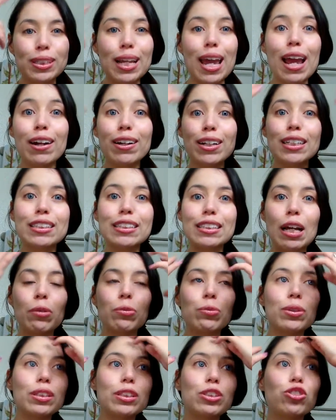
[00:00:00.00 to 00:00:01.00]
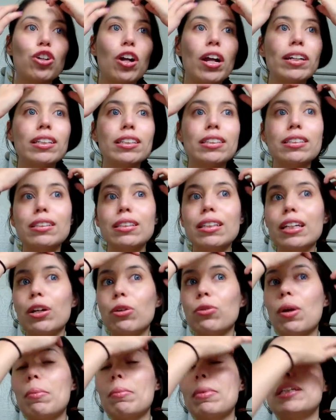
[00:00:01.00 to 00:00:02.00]
areas that really dryness, like
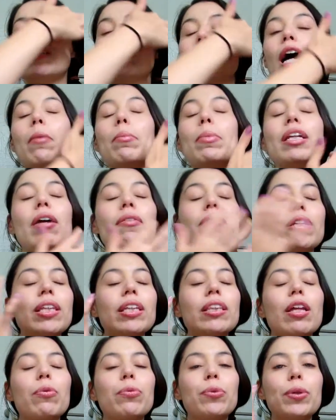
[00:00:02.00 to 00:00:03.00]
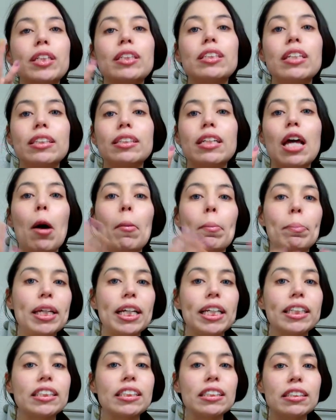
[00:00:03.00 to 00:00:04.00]
around my scalp and everything, that really does help,
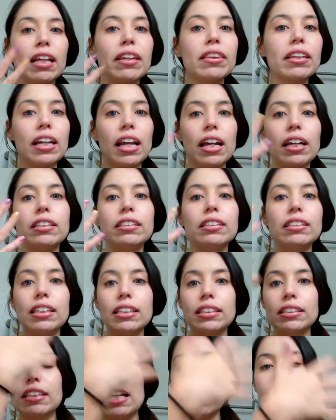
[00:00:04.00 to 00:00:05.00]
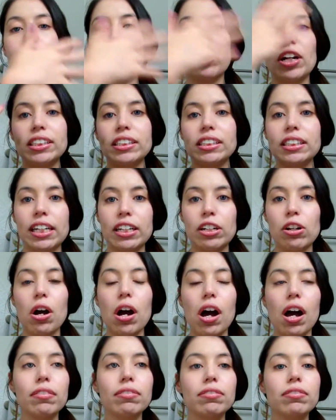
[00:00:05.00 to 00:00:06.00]
because nothing else gets that dry skin
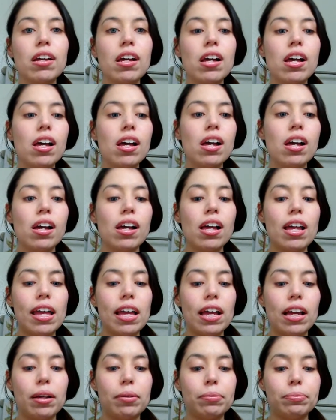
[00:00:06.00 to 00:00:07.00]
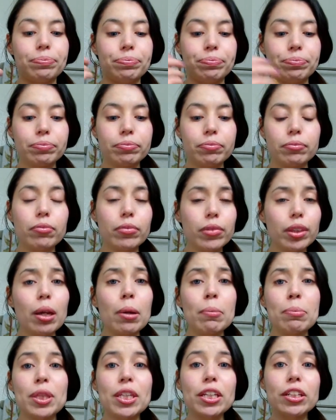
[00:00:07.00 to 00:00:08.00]
off. And
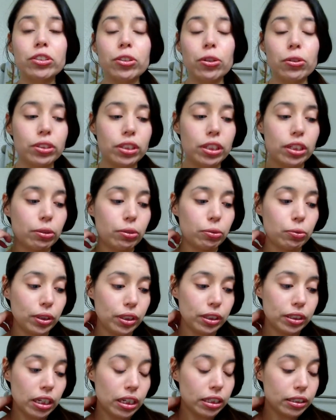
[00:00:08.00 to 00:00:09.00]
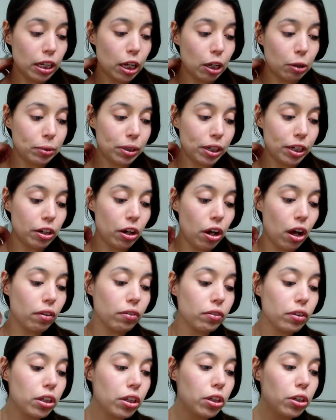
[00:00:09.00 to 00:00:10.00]
but this goes in and really does help get it
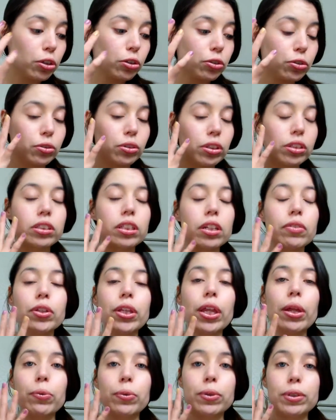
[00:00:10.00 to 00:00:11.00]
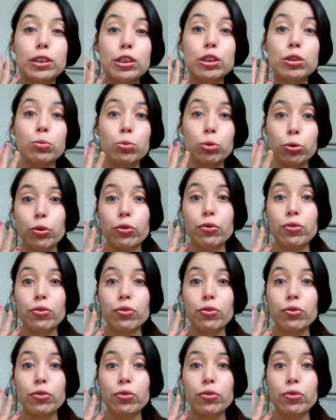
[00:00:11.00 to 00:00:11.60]
off. So it does give you that really smooth